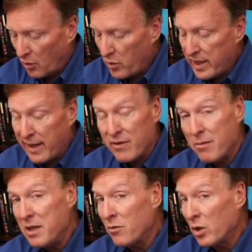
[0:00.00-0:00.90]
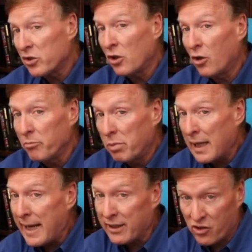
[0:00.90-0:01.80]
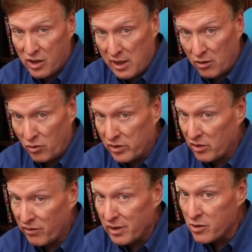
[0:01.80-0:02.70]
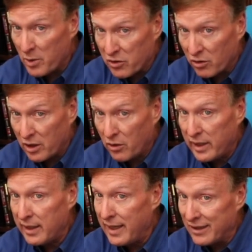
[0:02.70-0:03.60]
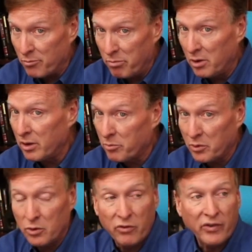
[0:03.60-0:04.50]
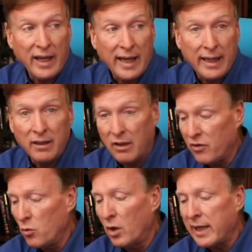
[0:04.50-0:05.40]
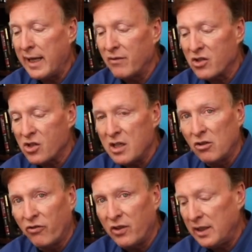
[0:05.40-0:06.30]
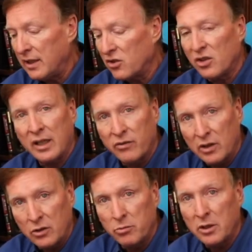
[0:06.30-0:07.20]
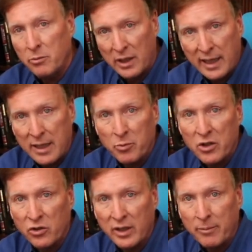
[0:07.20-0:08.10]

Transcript: we have them in what's called black steel, which is a very special coating. It's bulletproof, and if you want to have a steel fitting instead of aluminum in a high pressure